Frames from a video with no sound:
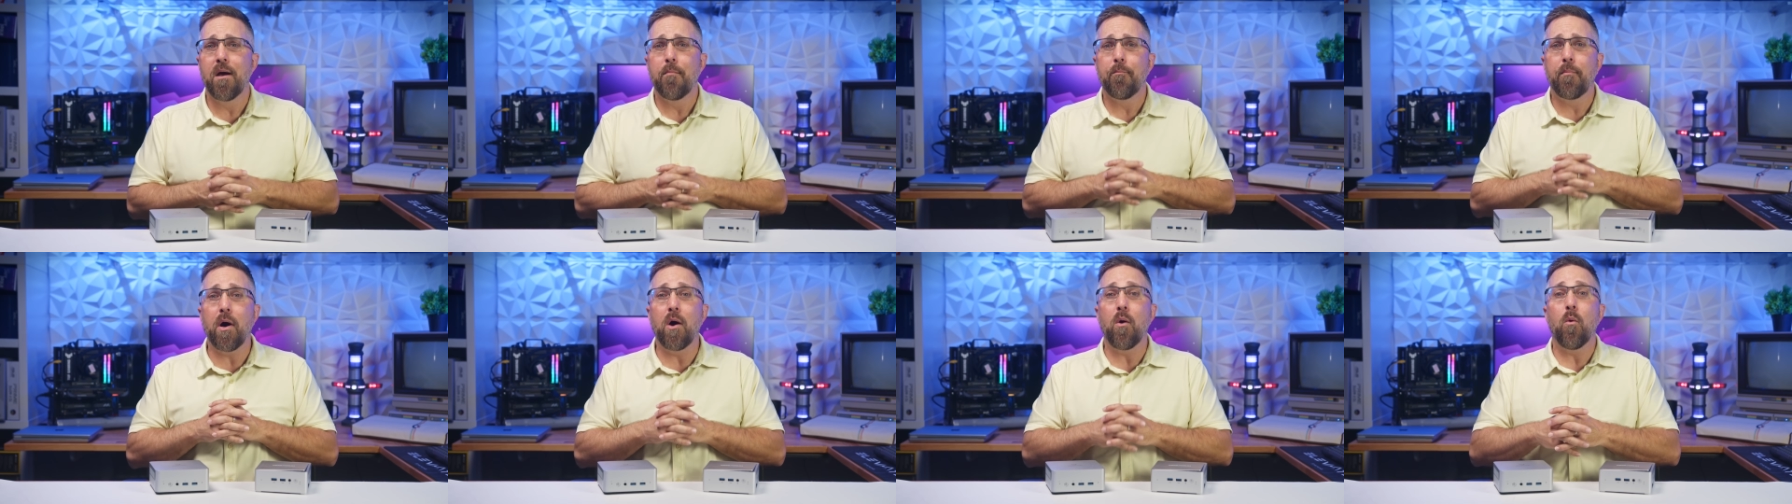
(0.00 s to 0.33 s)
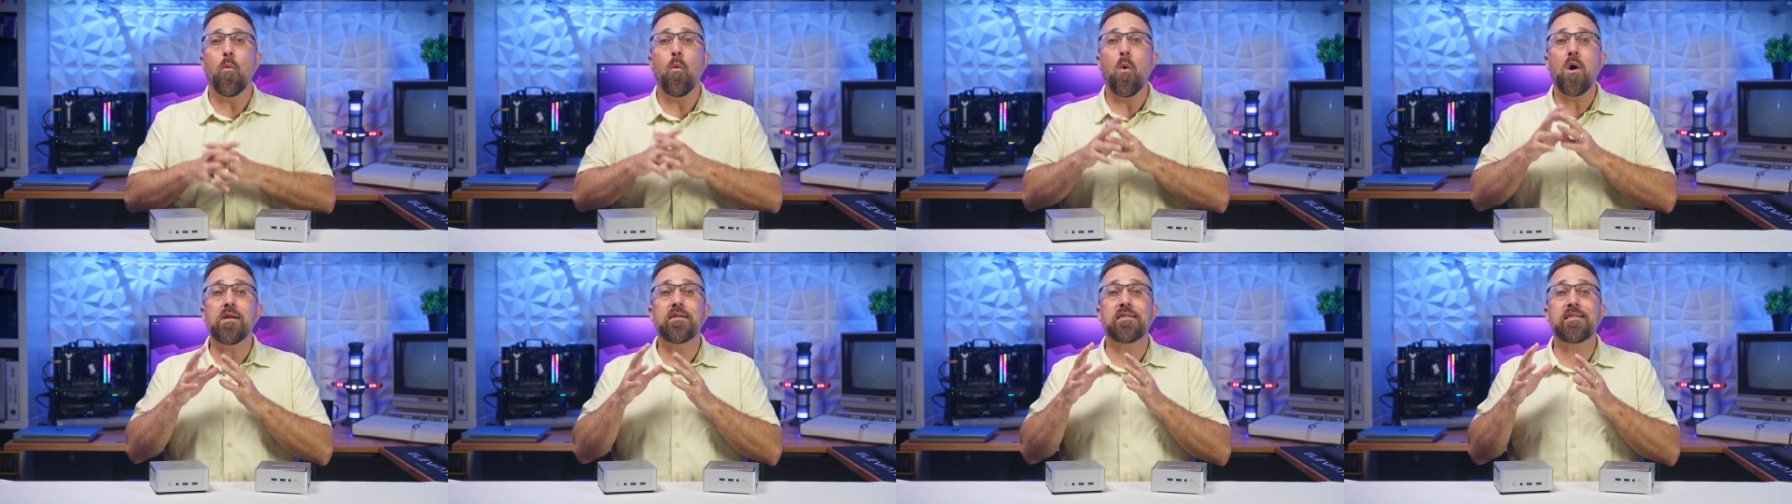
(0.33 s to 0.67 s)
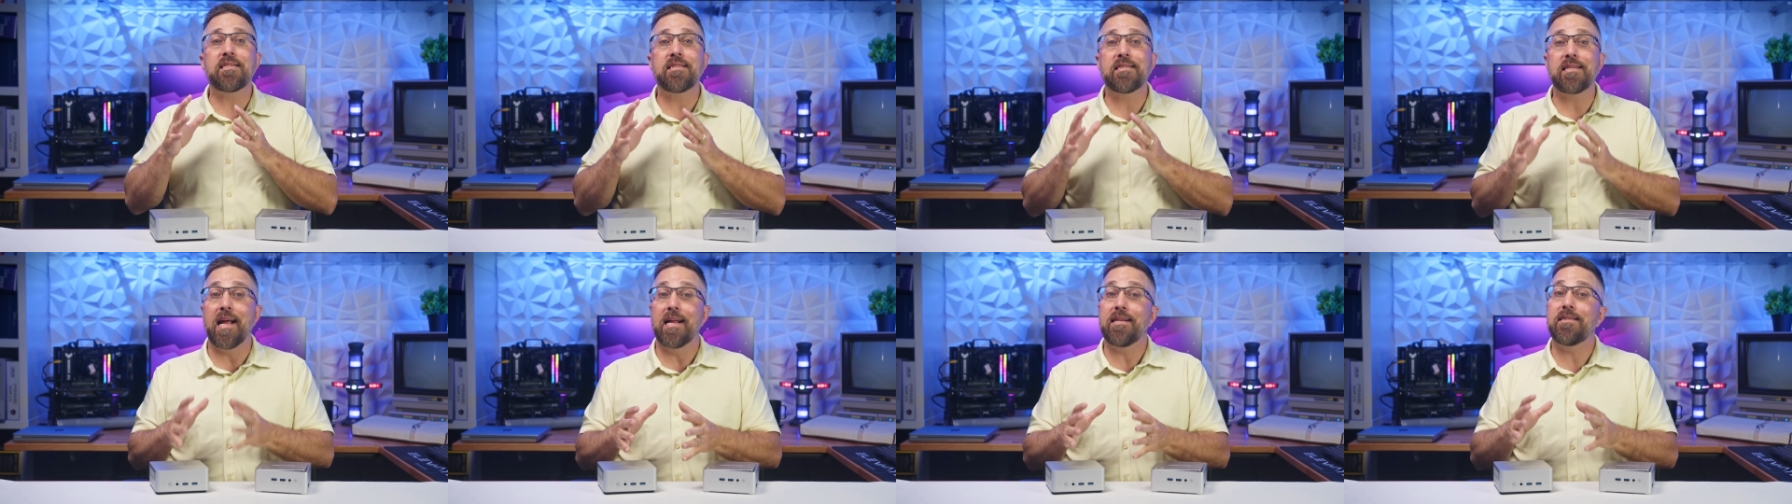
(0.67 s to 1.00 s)
But what
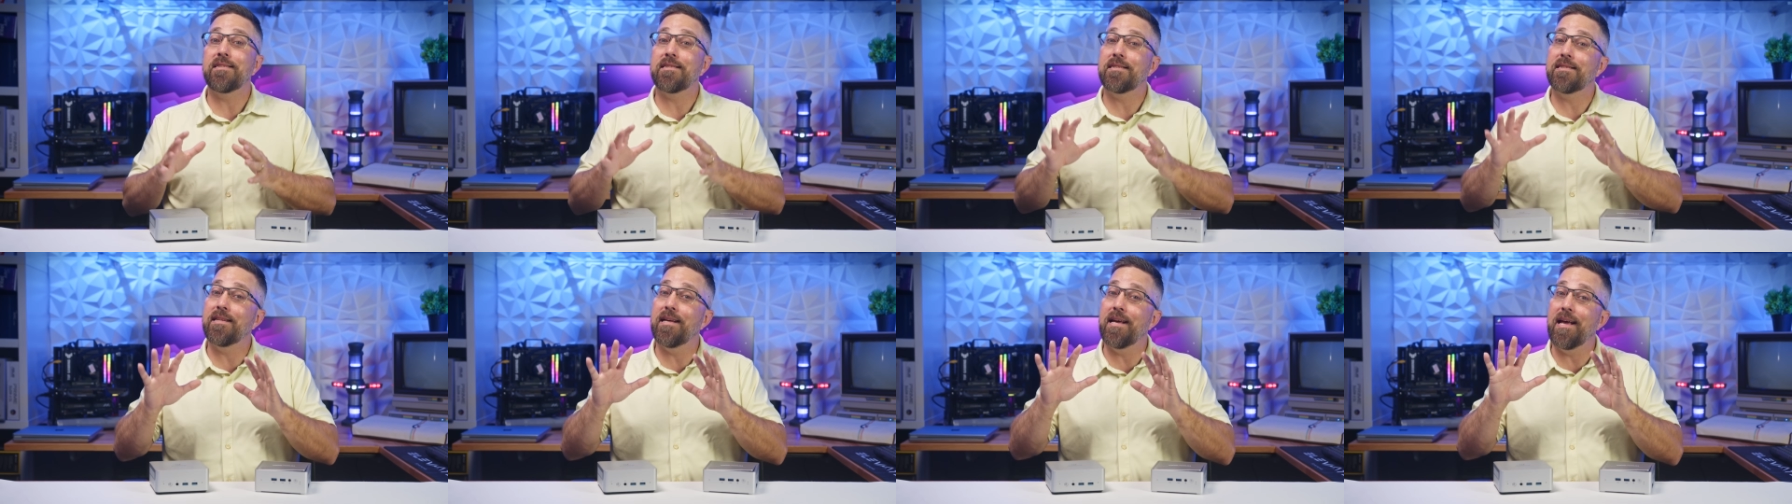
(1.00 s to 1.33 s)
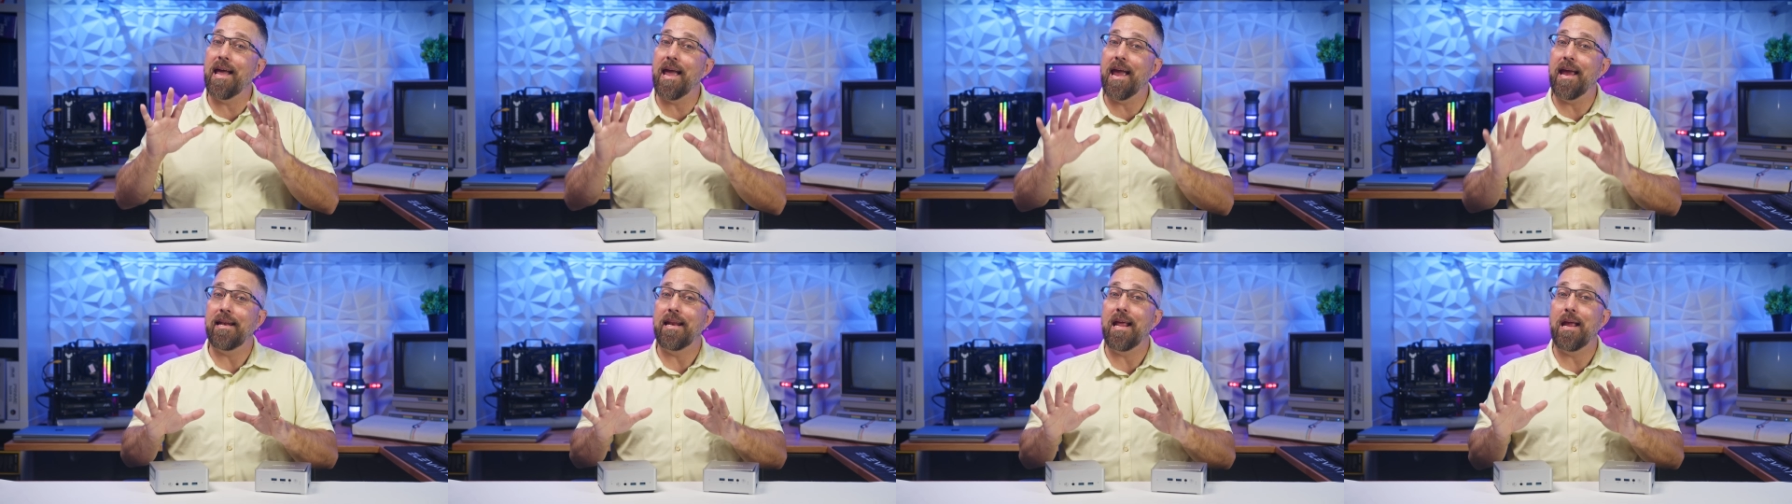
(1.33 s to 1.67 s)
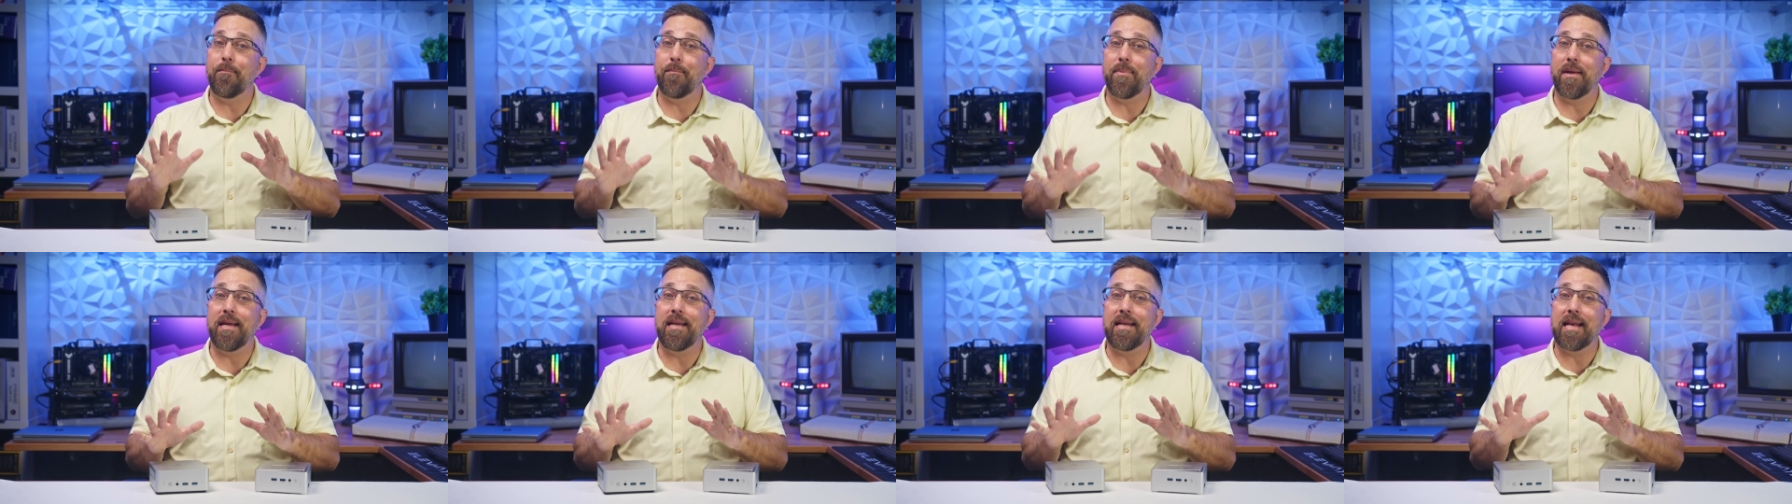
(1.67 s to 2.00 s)
sets the
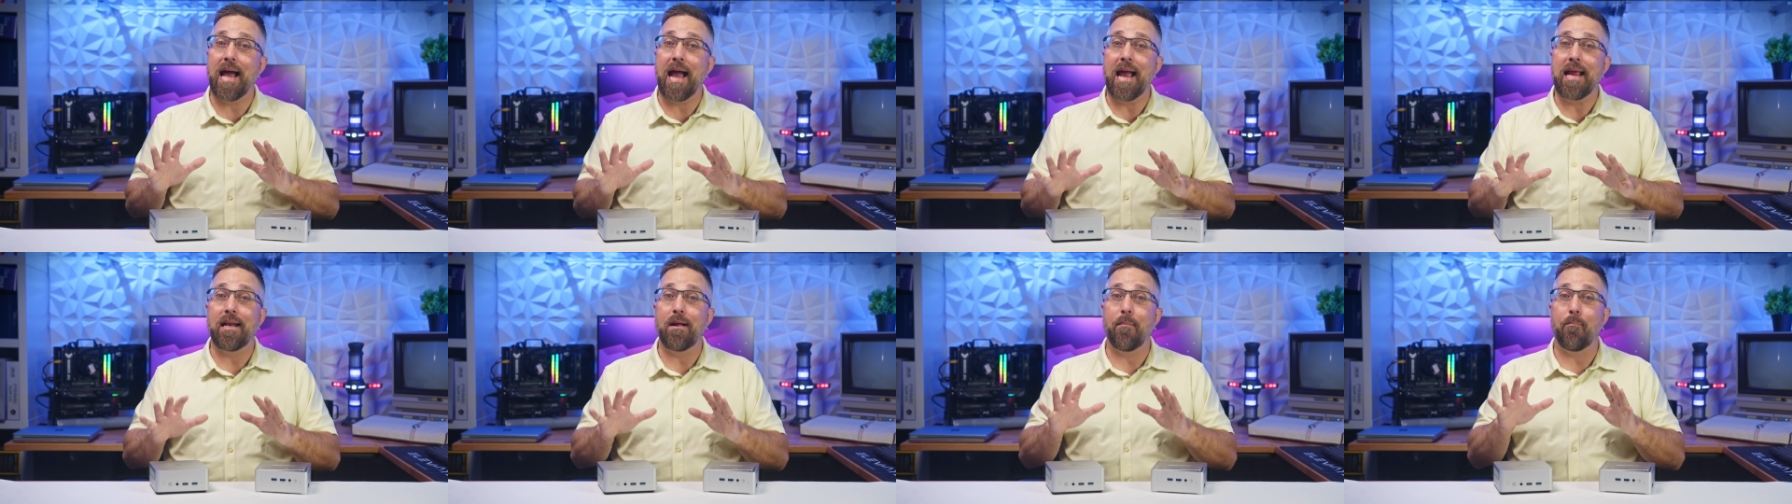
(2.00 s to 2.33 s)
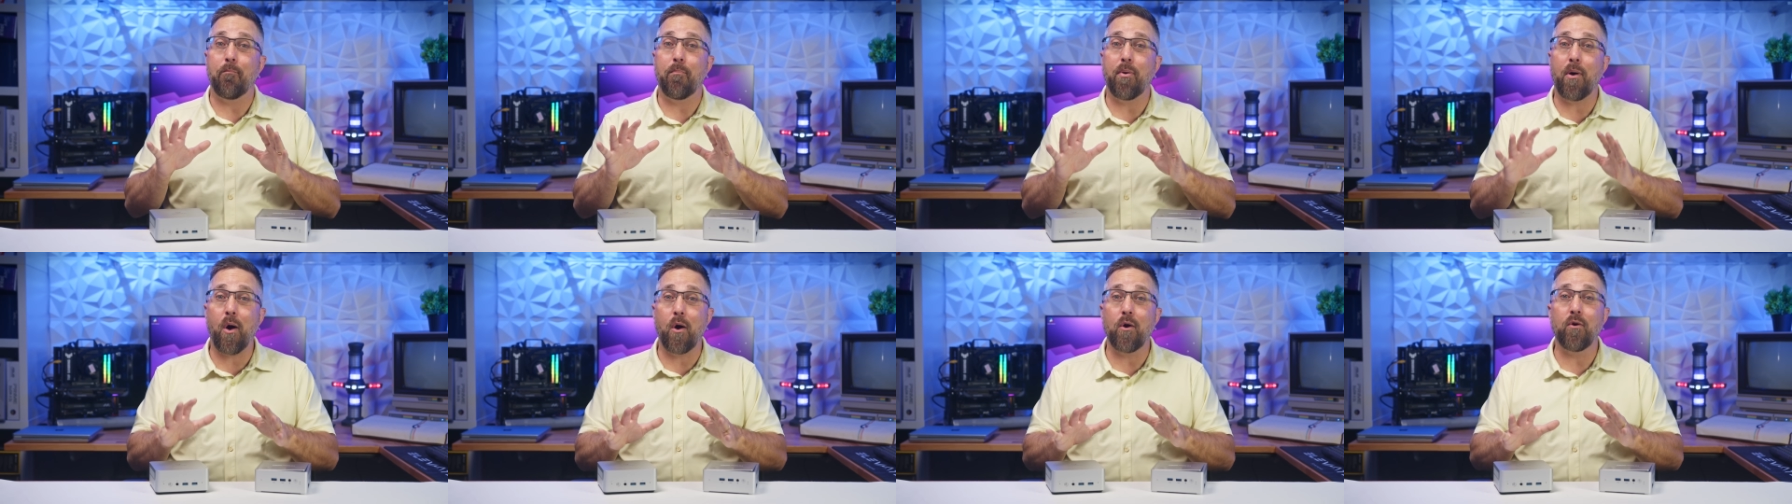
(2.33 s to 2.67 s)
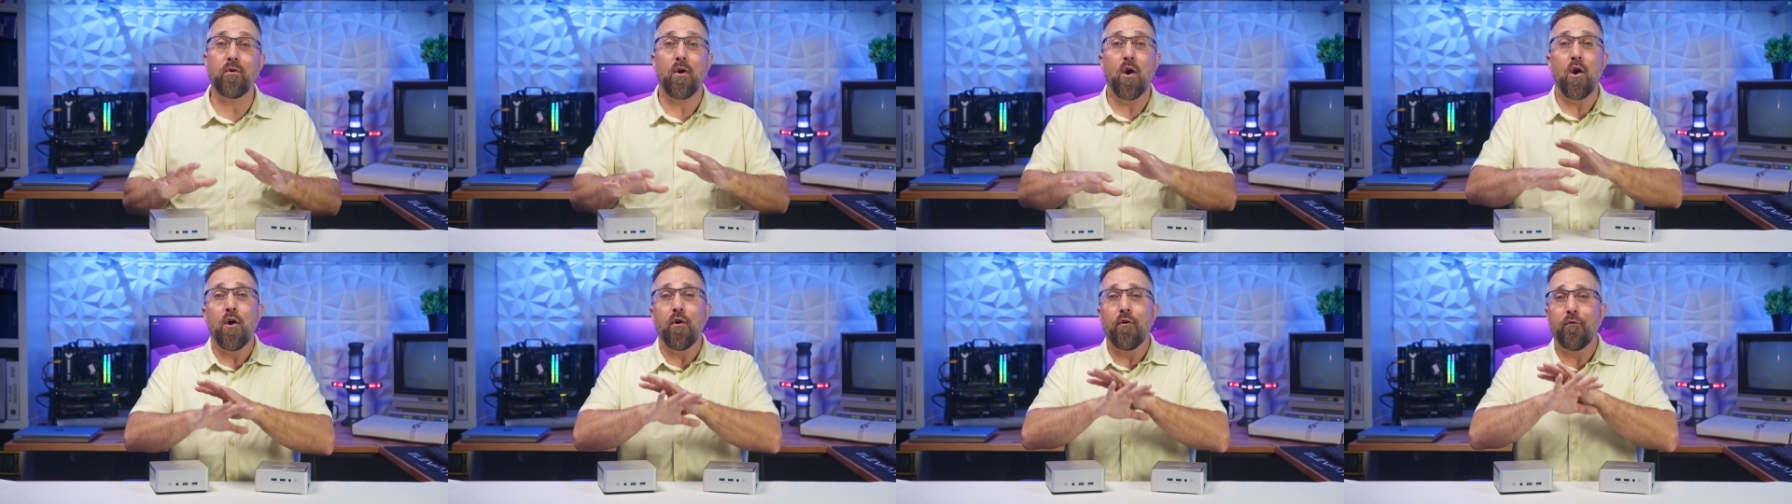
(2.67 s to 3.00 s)
NAB9 apart